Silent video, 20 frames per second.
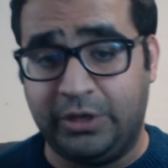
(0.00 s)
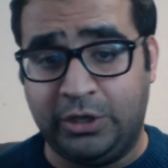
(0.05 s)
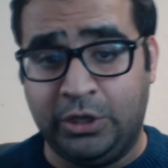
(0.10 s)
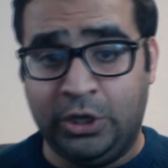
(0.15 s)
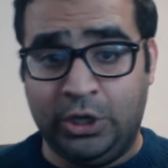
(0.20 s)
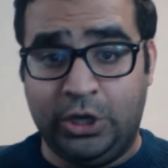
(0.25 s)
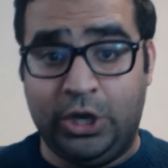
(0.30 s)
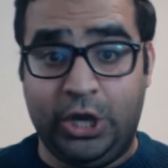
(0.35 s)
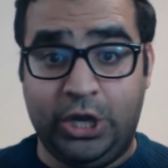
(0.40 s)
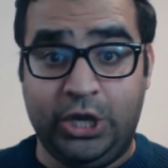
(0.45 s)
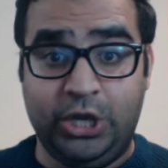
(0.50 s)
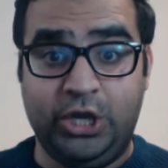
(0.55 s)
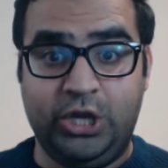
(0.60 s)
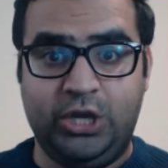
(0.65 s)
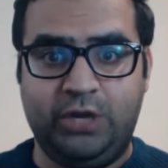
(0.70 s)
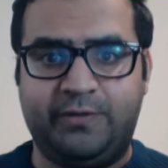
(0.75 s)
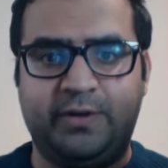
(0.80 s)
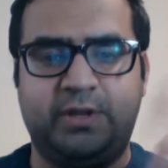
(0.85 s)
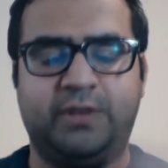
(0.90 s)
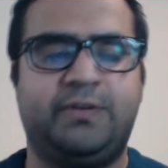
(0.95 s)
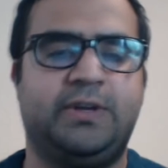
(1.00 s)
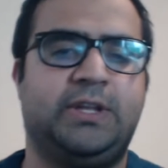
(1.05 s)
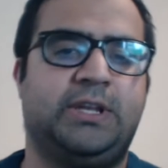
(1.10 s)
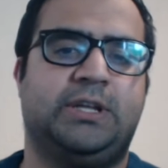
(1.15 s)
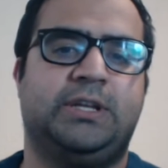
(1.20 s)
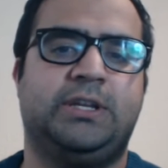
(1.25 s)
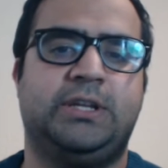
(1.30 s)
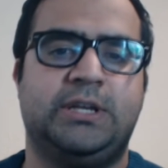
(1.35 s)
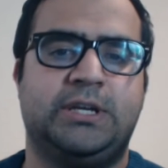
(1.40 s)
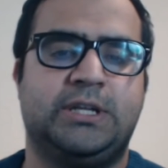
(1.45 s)
the evil
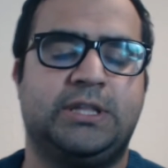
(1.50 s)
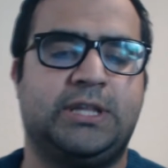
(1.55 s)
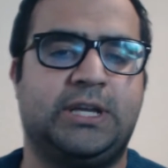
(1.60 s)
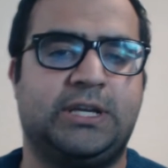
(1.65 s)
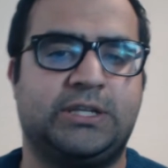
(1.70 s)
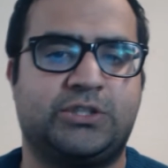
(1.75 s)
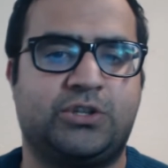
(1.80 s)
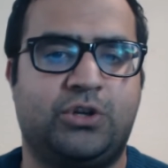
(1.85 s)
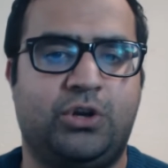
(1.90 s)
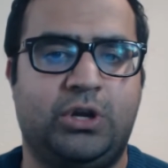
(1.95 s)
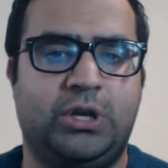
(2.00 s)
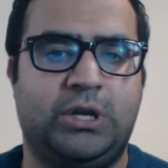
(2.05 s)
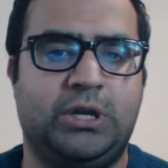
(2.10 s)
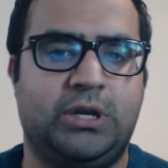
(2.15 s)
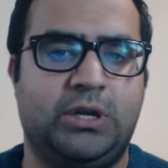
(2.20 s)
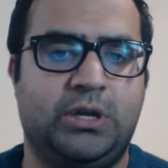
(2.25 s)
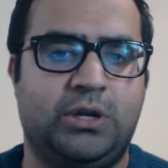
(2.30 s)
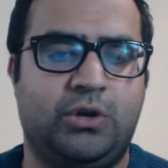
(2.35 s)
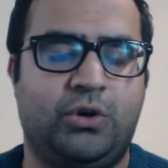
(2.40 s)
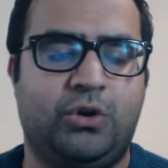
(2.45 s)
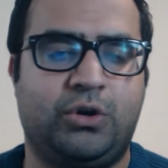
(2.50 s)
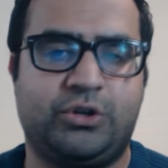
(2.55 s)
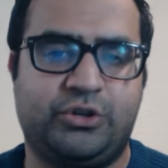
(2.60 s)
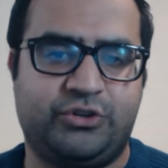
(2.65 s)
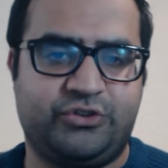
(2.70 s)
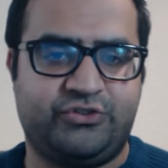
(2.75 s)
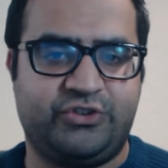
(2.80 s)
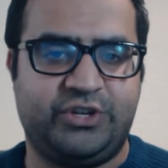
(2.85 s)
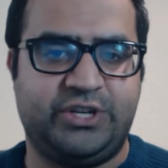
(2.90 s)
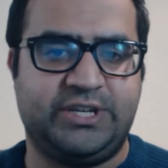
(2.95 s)
villain that's
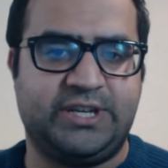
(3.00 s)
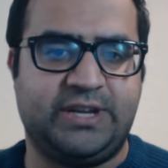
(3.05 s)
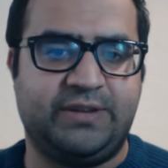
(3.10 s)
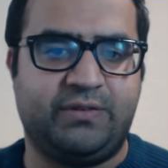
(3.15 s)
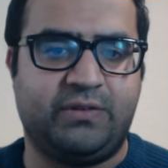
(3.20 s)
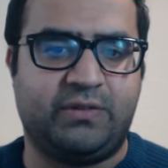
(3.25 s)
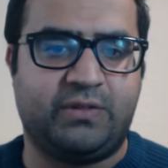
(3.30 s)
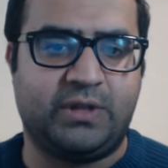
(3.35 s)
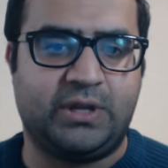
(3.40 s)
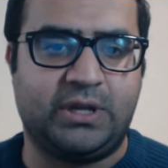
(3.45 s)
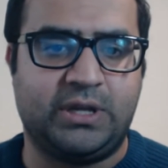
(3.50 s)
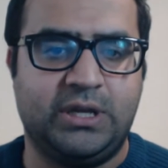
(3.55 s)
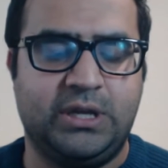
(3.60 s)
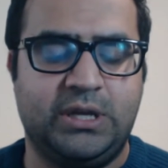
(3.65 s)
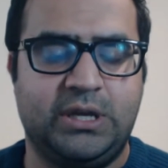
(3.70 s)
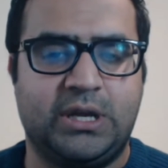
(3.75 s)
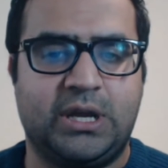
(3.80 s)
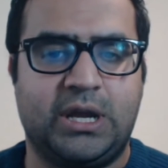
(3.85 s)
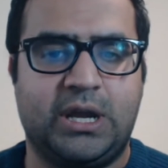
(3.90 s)
orchestrated everything,